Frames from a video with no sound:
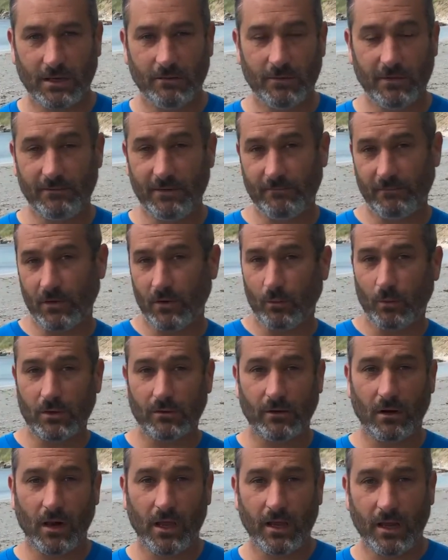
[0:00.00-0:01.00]
it, we've even got one
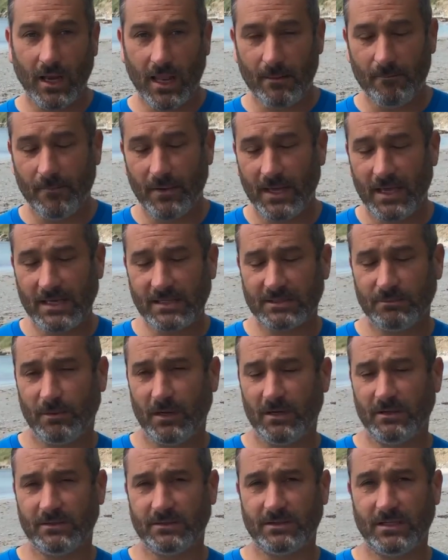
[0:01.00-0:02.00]
of our local MPs
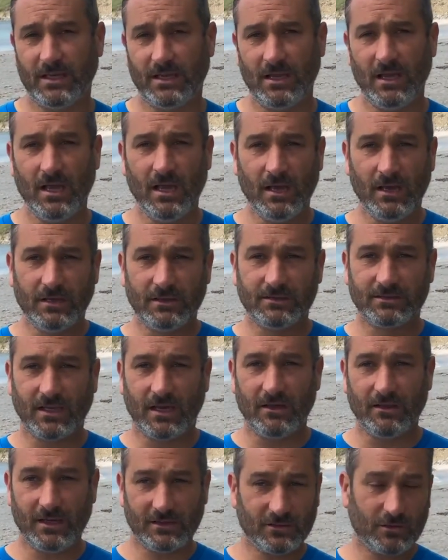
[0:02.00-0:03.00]
posting,
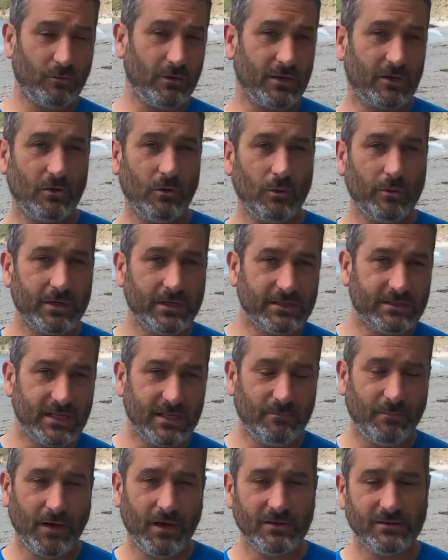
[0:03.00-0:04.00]
so that's quite cool when you
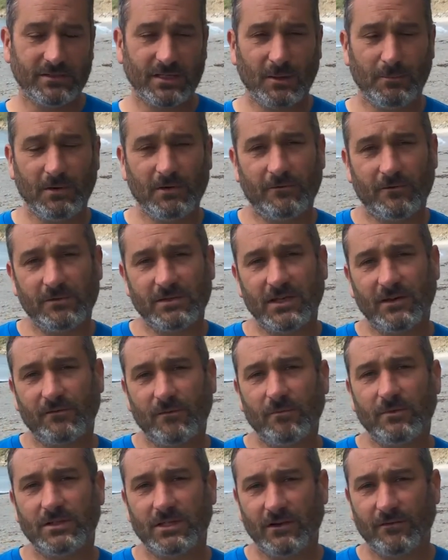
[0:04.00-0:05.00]
see posts coming from
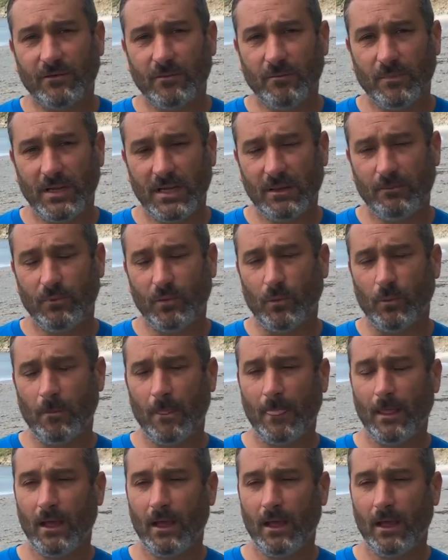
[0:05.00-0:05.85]
different people.